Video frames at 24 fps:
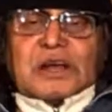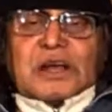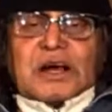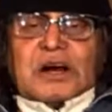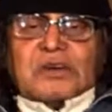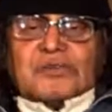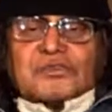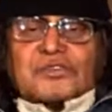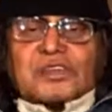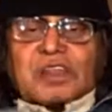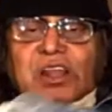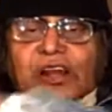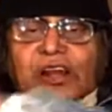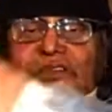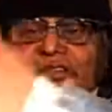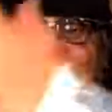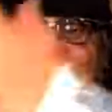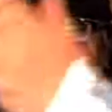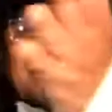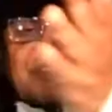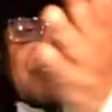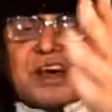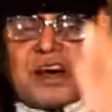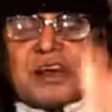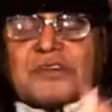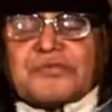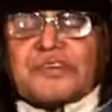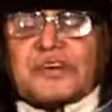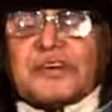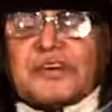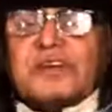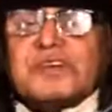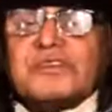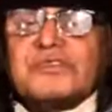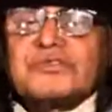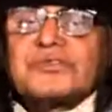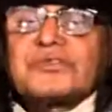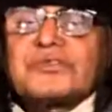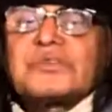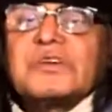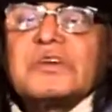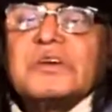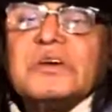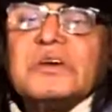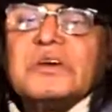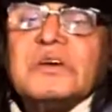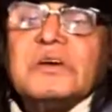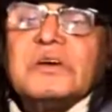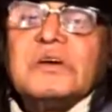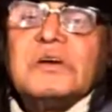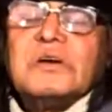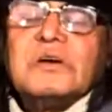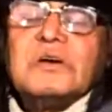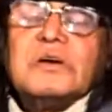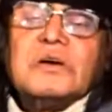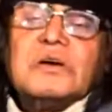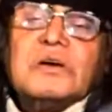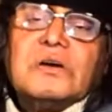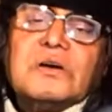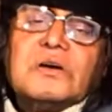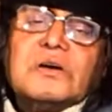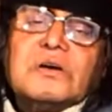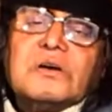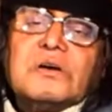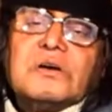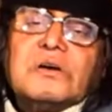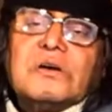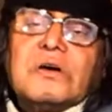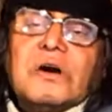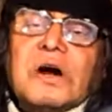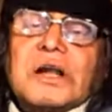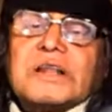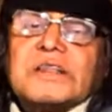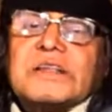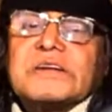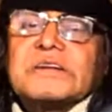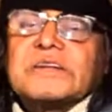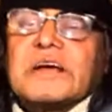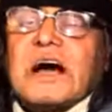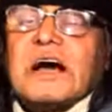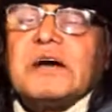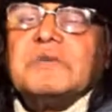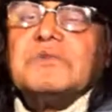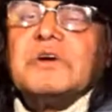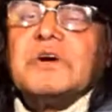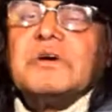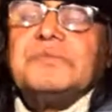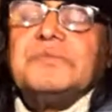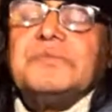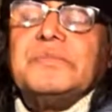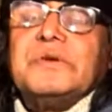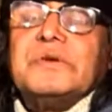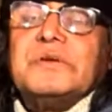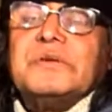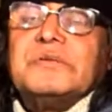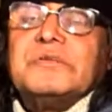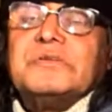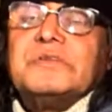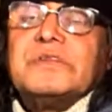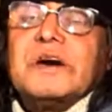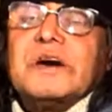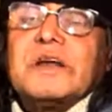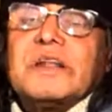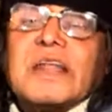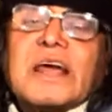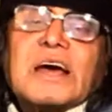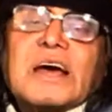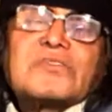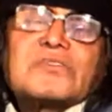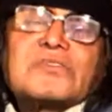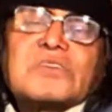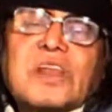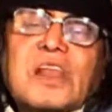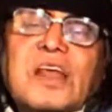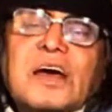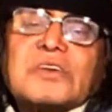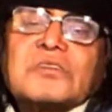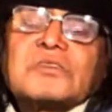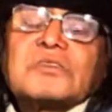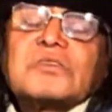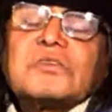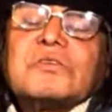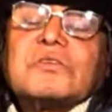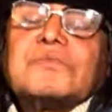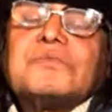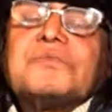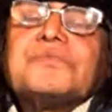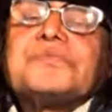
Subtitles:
councillor the surface at the time of the next election